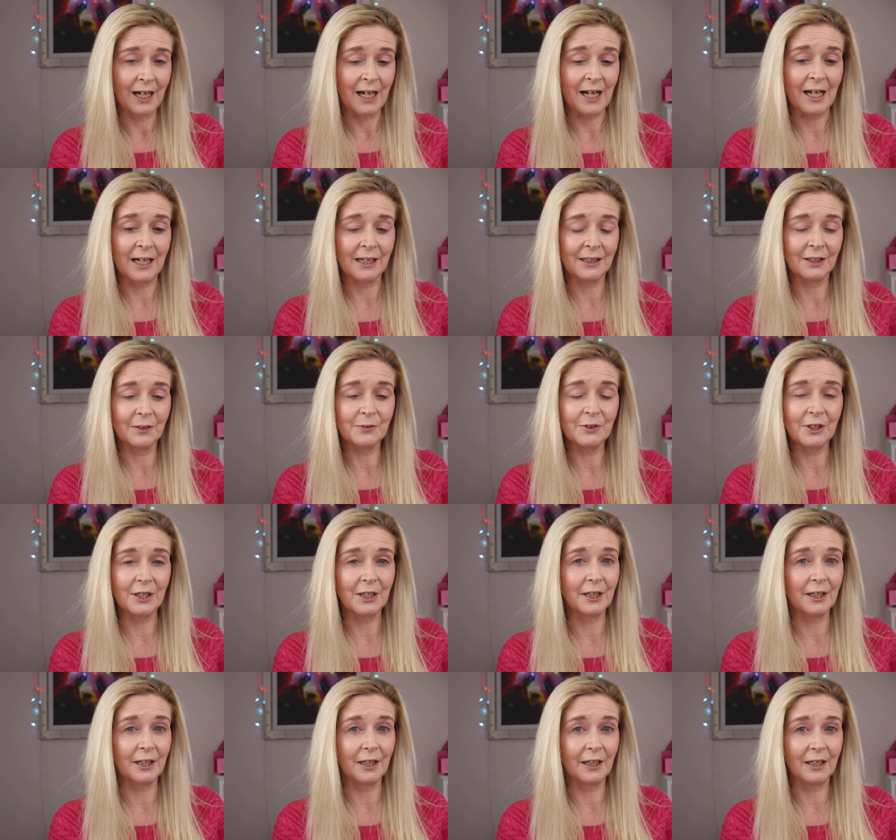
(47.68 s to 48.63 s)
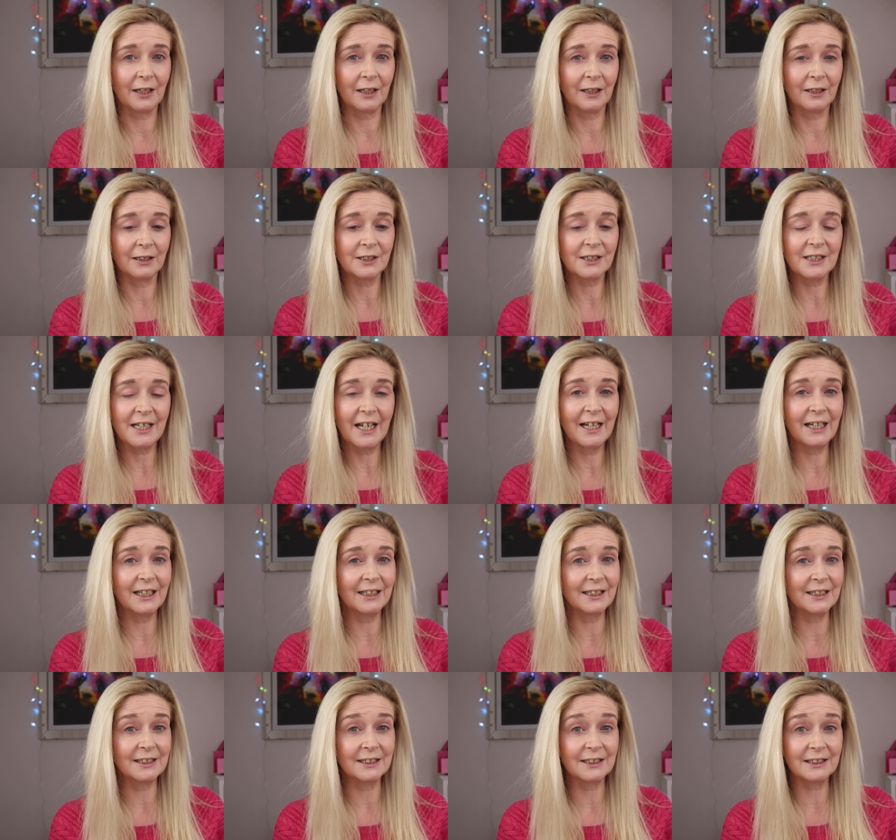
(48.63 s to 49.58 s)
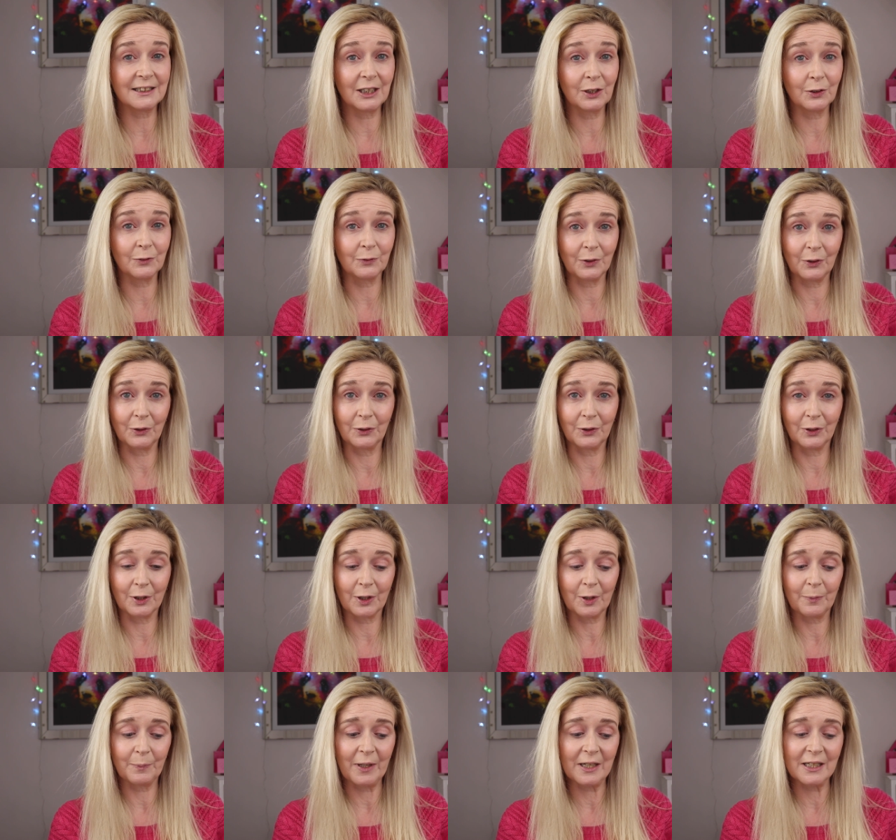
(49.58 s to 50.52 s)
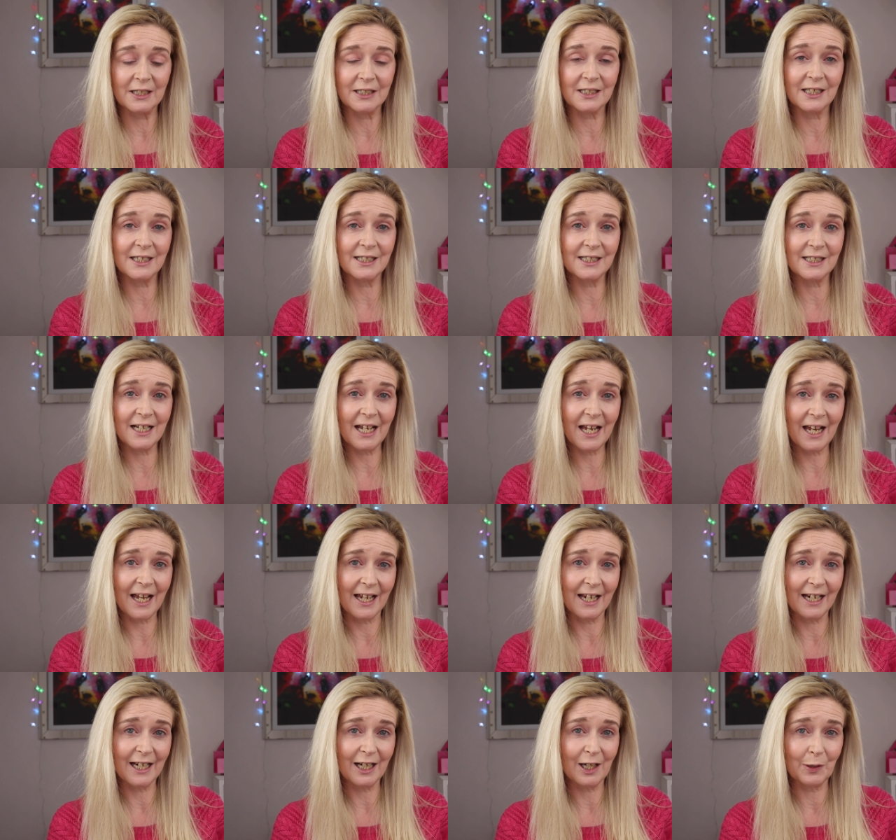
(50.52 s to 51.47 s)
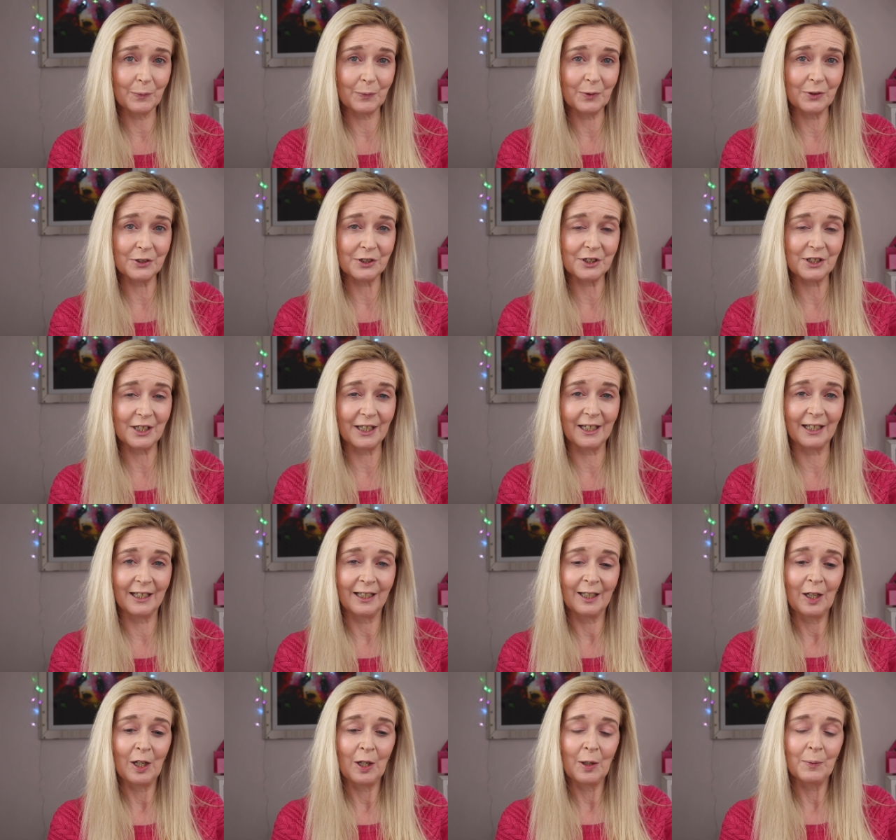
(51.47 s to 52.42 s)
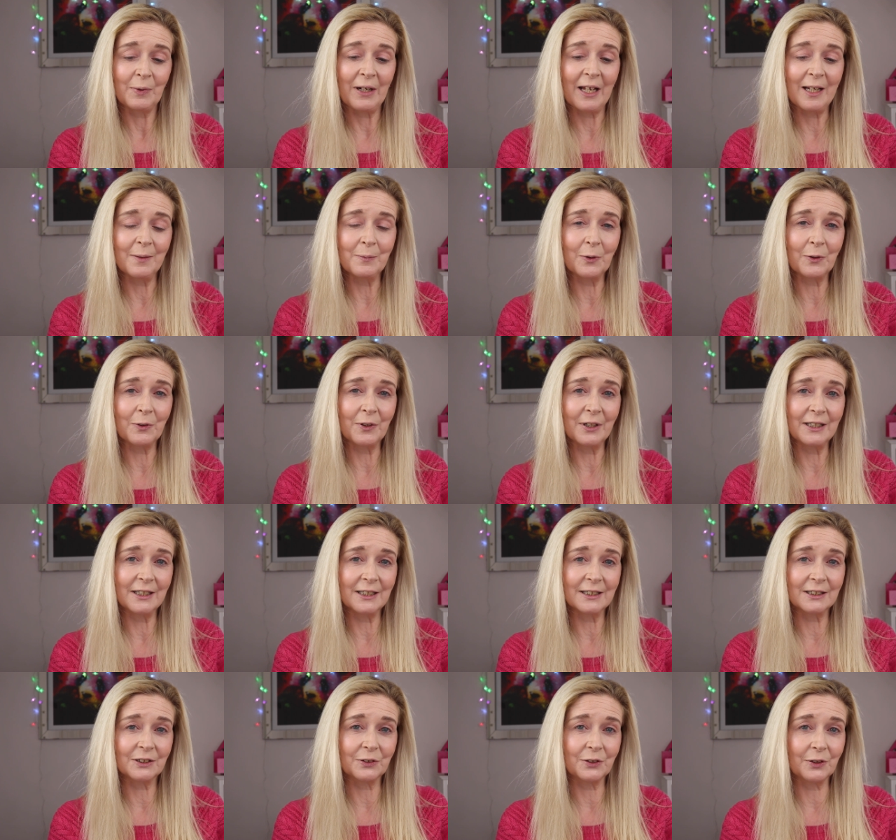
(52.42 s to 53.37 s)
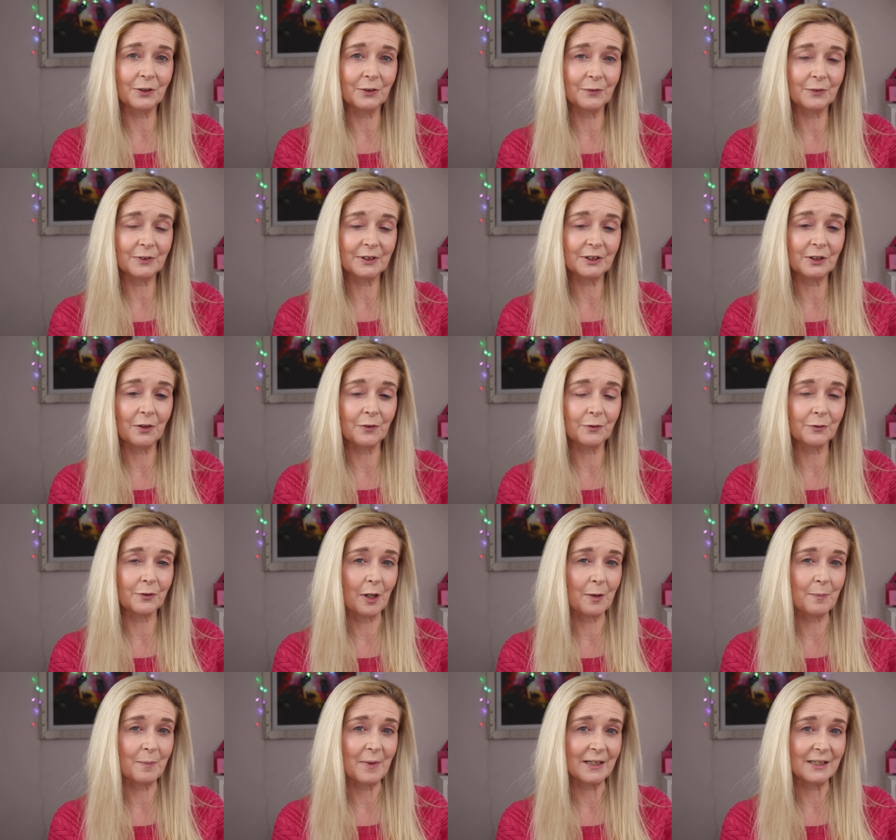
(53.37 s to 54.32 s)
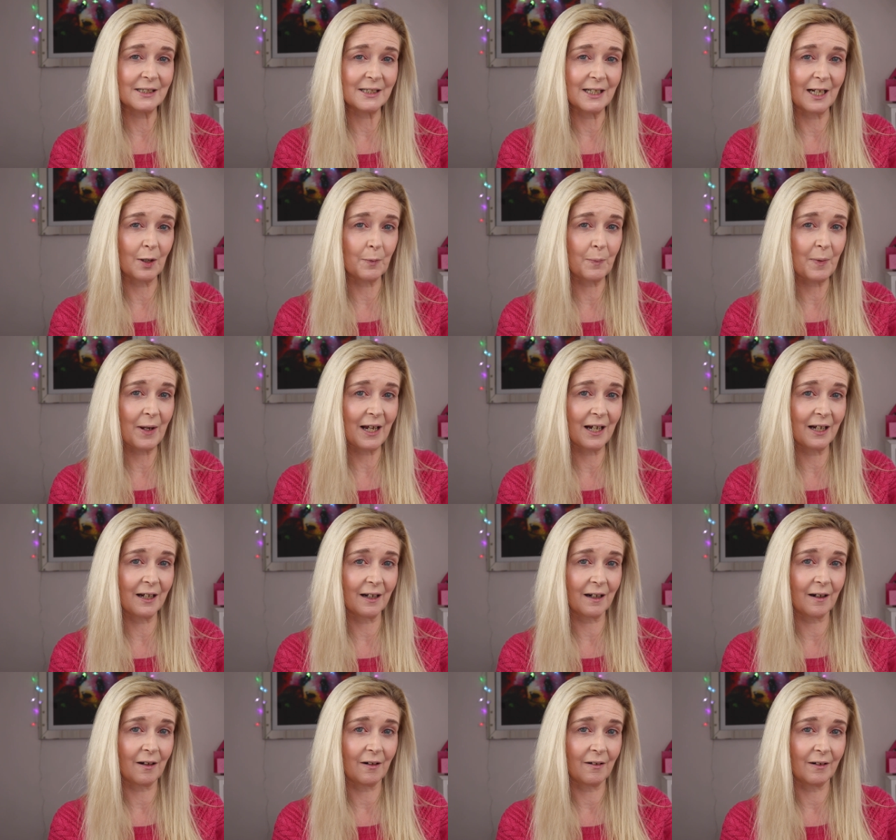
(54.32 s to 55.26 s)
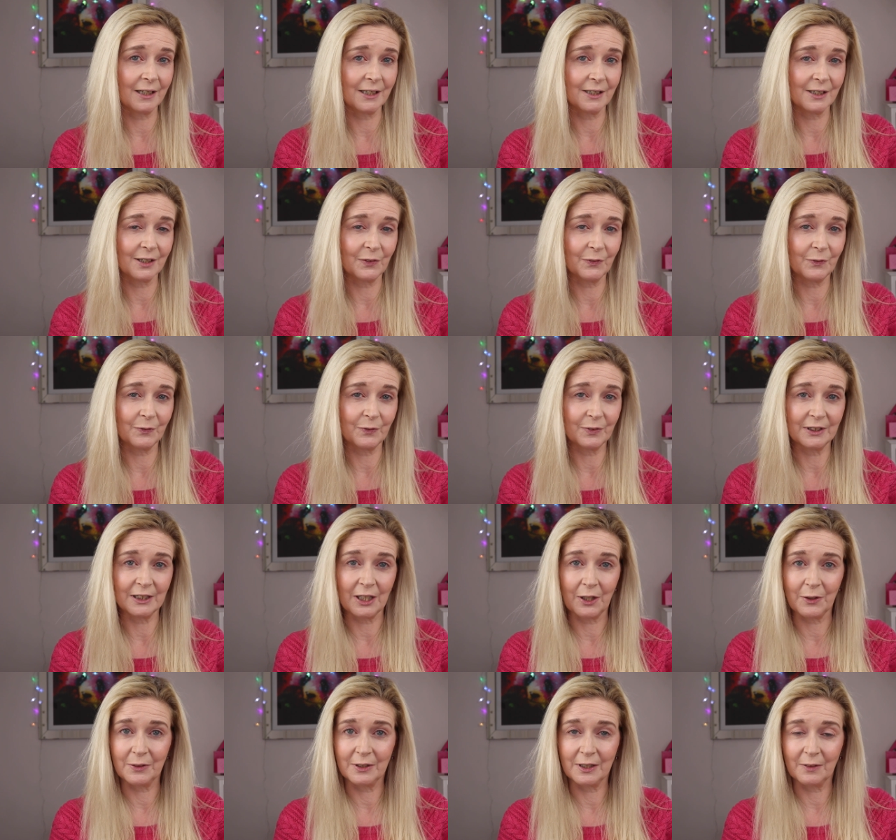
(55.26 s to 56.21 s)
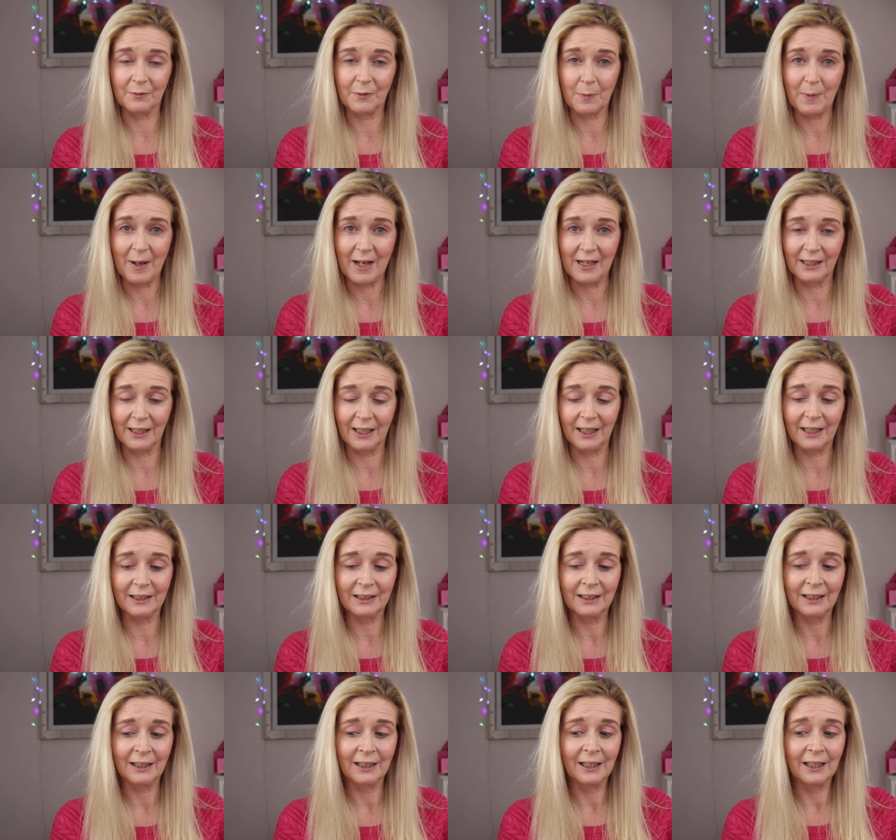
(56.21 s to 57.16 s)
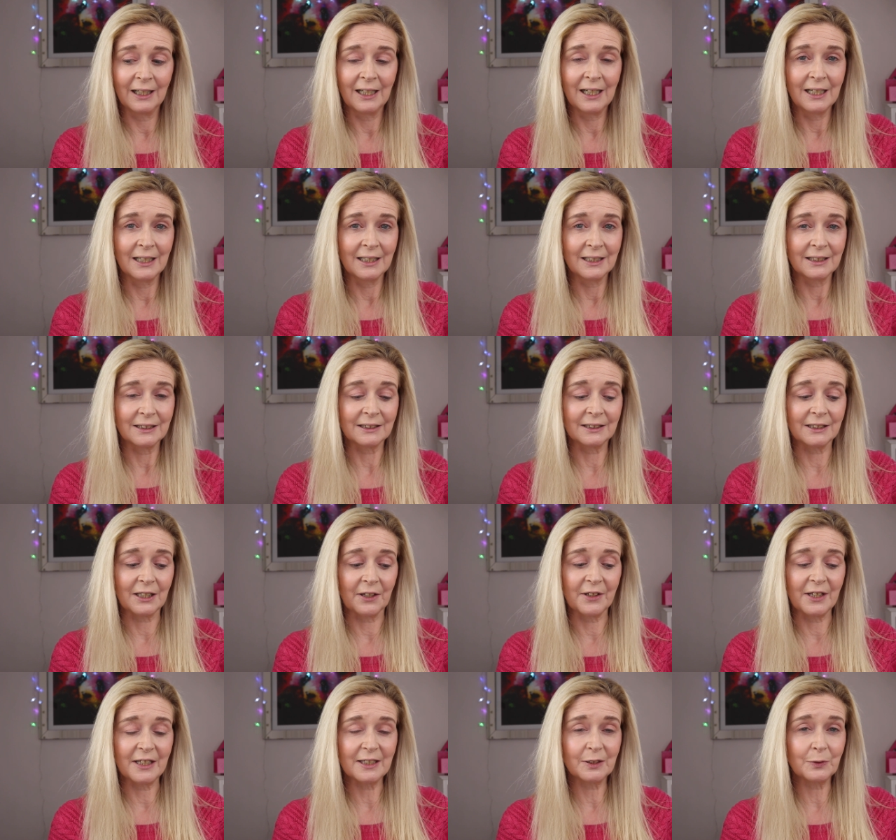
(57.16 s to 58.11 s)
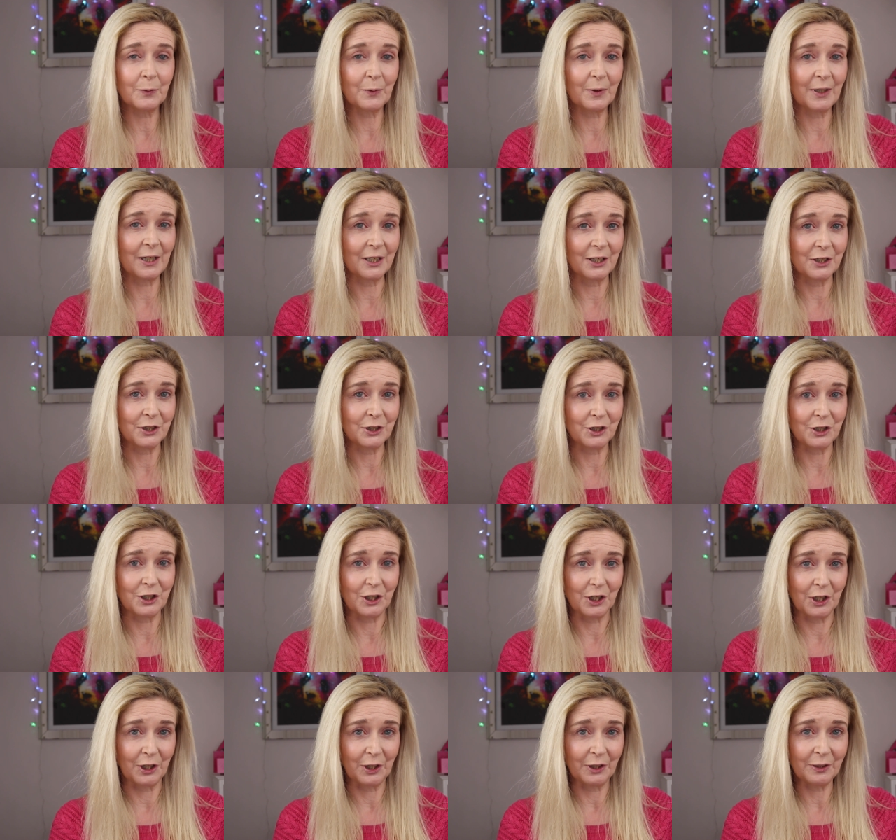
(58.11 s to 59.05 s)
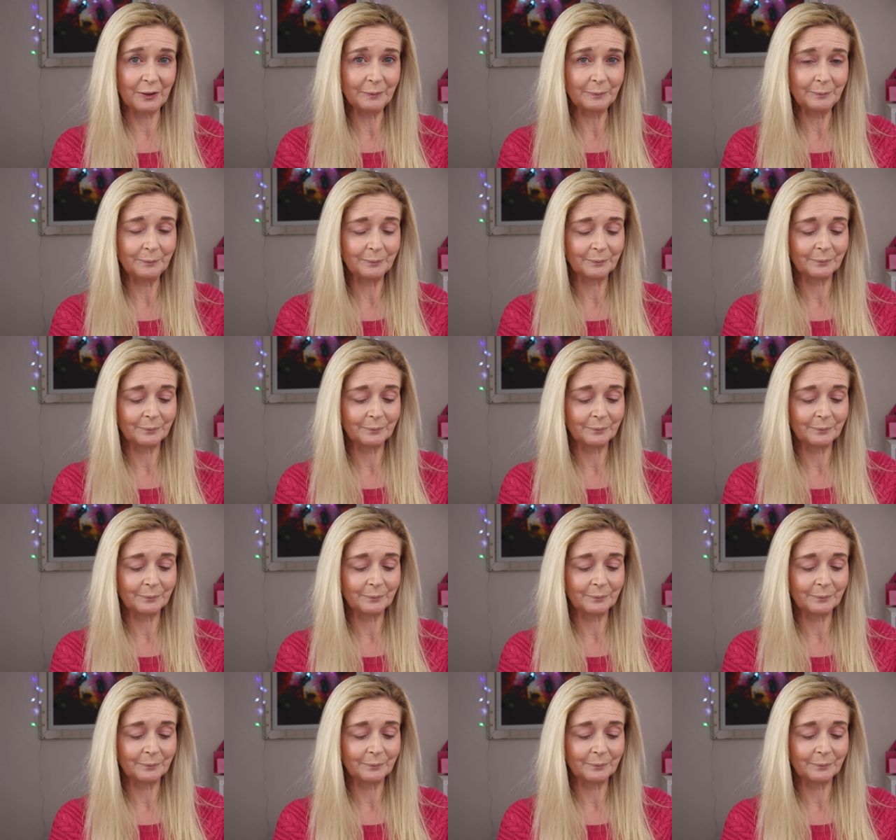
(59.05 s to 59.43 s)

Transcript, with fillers: and I've done a teal and silver look but today I want to play more in the sort of soft romantic pink kind of zone of the palette so that's what we're going to do.